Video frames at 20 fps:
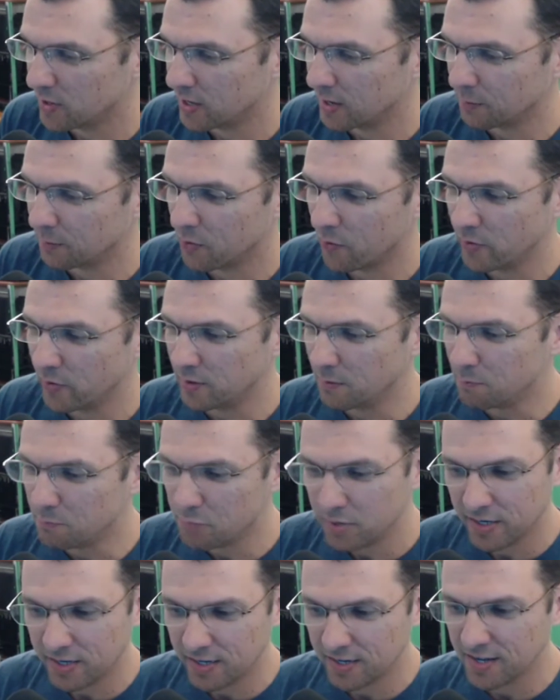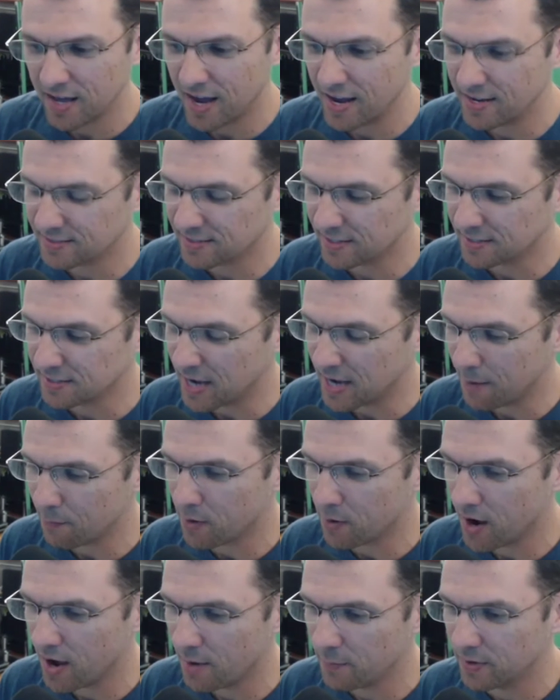And I'm going to pin it as the
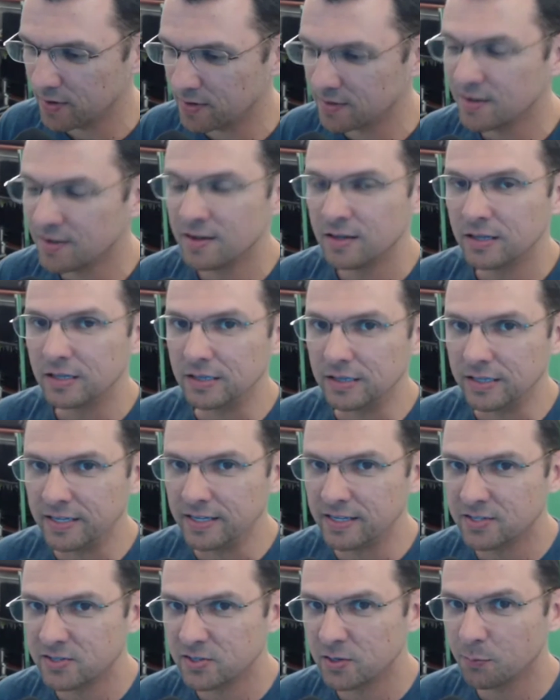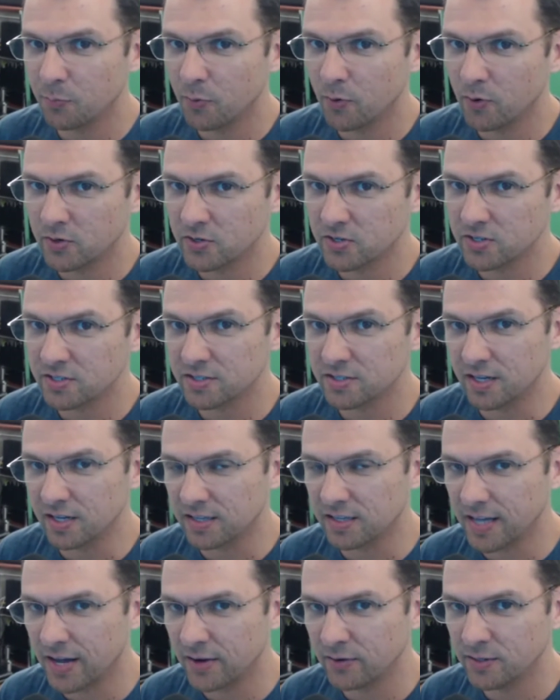top comment links to purchase the
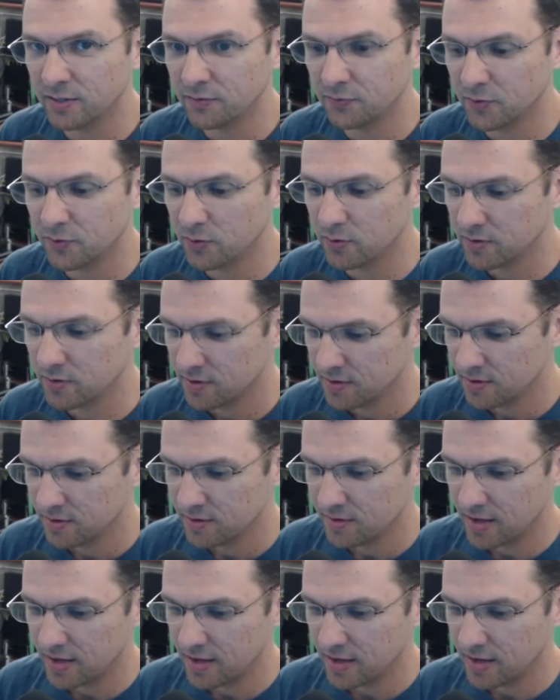cloud lifter